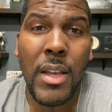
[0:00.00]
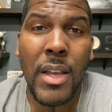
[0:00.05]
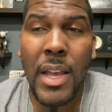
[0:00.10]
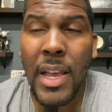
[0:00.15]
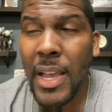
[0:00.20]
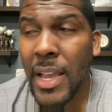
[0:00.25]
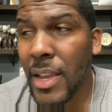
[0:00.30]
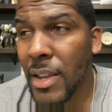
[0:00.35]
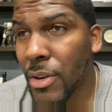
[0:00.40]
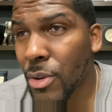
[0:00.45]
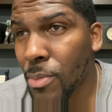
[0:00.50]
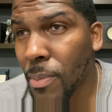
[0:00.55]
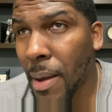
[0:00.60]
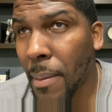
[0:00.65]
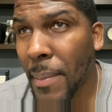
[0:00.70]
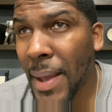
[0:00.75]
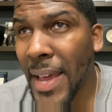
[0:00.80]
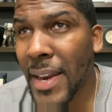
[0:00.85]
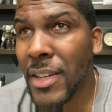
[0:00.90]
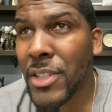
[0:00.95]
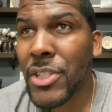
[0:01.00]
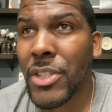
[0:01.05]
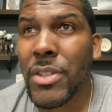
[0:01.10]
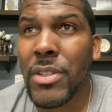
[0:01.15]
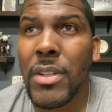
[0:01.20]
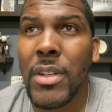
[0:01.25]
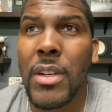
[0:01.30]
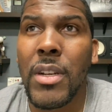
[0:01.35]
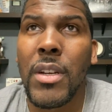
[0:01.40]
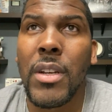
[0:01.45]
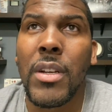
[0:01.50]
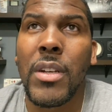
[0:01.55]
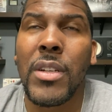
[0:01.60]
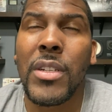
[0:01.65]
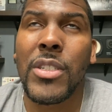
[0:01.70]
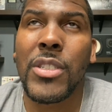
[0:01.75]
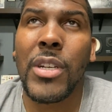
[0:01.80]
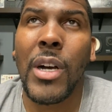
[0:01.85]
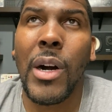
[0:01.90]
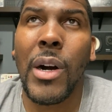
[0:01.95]
and he knew my manager.
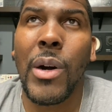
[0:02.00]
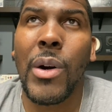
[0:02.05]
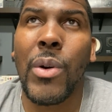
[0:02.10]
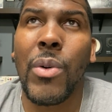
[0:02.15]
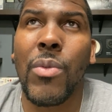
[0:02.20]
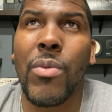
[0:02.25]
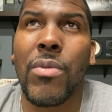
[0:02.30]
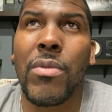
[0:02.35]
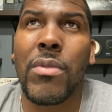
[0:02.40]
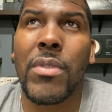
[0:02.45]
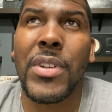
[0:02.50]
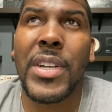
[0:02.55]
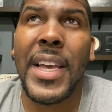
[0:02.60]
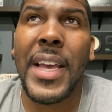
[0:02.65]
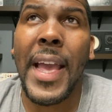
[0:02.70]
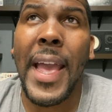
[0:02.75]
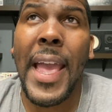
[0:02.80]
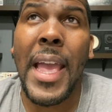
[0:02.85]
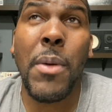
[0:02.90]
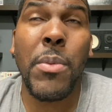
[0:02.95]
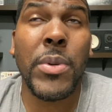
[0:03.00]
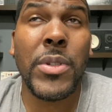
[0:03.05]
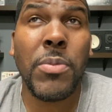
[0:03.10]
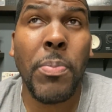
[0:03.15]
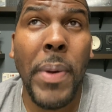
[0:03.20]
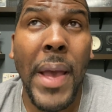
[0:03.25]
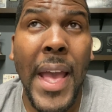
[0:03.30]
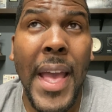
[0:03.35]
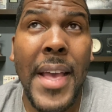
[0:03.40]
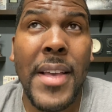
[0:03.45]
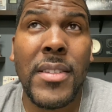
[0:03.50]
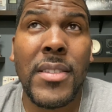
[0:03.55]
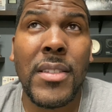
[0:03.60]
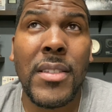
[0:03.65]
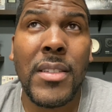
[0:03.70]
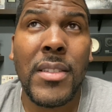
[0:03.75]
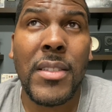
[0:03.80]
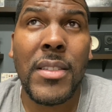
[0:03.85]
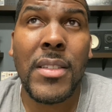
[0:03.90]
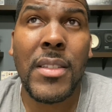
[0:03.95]
So he was
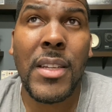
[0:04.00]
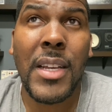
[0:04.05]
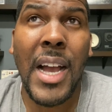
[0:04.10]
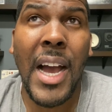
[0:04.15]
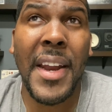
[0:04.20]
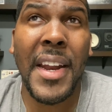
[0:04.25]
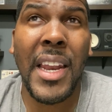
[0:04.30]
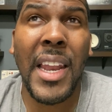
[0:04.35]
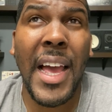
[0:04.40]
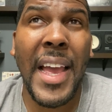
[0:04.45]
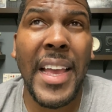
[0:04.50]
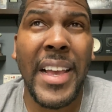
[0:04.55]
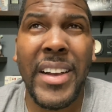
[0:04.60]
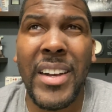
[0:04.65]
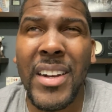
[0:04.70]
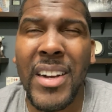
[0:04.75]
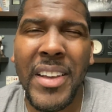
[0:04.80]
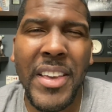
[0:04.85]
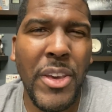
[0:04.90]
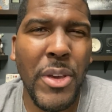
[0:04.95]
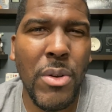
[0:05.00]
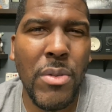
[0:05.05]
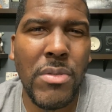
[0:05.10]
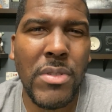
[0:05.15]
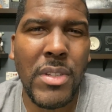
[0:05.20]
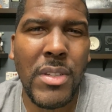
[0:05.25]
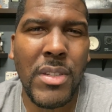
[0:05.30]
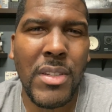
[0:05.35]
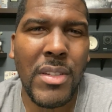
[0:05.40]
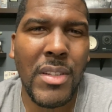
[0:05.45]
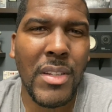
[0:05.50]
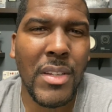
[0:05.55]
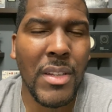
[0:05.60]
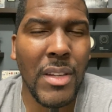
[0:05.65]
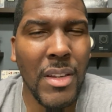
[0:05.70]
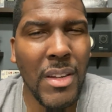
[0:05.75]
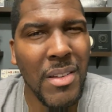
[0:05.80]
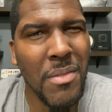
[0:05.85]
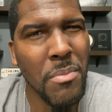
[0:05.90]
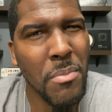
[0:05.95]
pissed, kind of like accusing
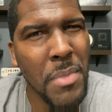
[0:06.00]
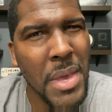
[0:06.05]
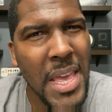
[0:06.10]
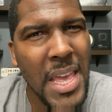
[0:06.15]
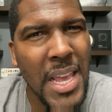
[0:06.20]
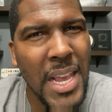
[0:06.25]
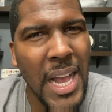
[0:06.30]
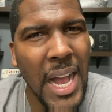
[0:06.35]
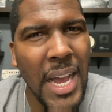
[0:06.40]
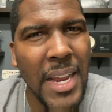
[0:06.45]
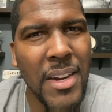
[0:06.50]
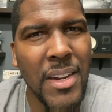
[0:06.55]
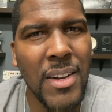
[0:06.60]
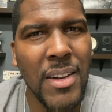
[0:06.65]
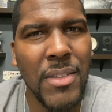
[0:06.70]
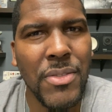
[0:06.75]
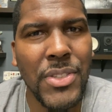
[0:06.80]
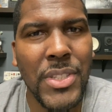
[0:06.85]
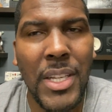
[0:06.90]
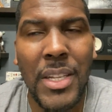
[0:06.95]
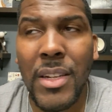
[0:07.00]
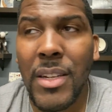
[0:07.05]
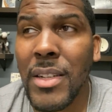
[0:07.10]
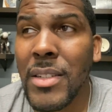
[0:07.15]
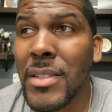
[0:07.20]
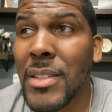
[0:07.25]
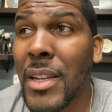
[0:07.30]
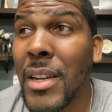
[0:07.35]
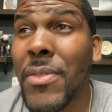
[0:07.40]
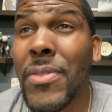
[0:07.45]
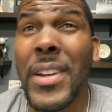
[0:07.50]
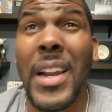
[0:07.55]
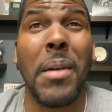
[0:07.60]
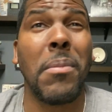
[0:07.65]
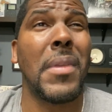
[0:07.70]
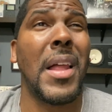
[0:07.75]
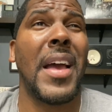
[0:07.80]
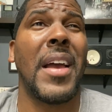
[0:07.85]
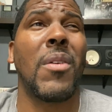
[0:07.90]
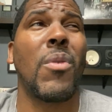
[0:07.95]
me kind of stealing the stuff. And
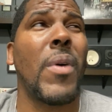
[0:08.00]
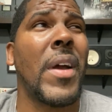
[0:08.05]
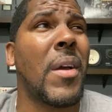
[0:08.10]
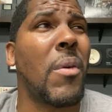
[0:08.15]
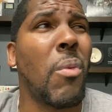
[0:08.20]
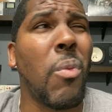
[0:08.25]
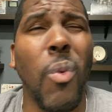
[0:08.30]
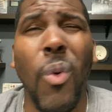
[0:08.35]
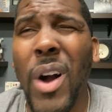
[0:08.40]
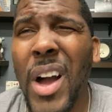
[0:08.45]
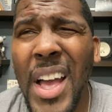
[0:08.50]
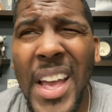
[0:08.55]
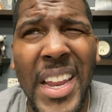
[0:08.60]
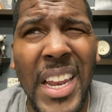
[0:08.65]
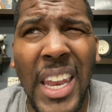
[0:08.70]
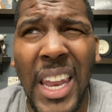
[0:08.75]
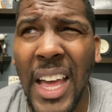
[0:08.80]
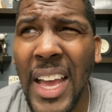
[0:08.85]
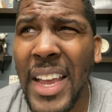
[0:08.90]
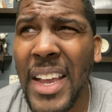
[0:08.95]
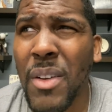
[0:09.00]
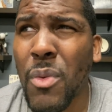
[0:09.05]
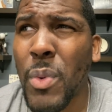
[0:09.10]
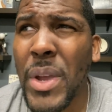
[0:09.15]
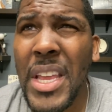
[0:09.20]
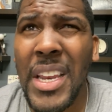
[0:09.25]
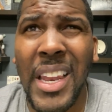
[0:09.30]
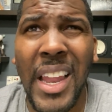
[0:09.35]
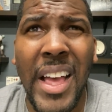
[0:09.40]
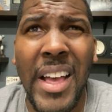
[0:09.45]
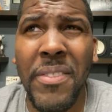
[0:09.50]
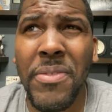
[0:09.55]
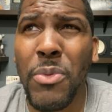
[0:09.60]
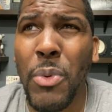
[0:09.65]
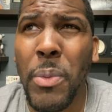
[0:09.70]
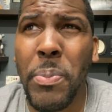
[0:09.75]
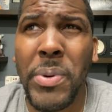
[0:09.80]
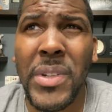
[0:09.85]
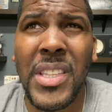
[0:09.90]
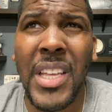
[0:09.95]
I'm like, wait, what? Like, we left,
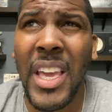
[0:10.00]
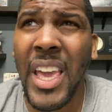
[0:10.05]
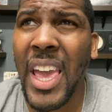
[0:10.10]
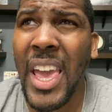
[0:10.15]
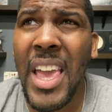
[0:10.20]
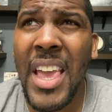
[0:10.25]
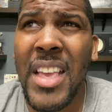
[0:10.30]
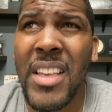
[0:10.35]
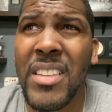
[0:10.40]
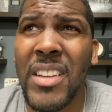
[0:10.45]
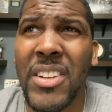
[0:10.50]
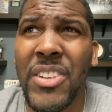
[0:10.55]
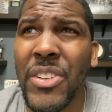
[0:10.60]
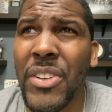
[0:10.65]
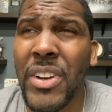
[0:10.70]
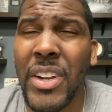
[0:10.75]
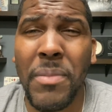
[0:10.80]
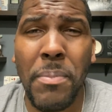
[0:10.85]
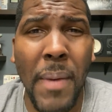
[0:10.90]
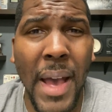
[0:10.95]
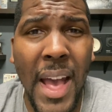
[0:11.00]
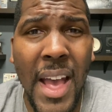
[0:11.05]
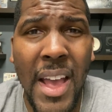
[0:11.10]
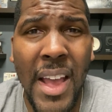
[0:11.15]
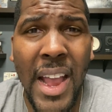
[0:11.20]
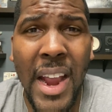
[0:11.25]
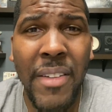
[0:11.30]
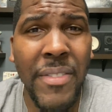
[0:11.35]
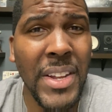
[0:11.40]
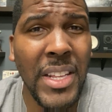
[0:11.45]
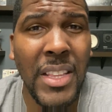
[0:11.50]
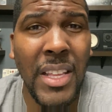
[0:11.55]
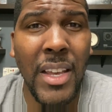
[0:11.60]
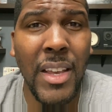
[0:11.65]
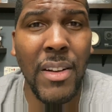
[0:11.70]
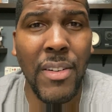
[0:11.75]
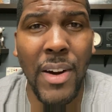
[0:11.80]
we put the keys under the mat, everything,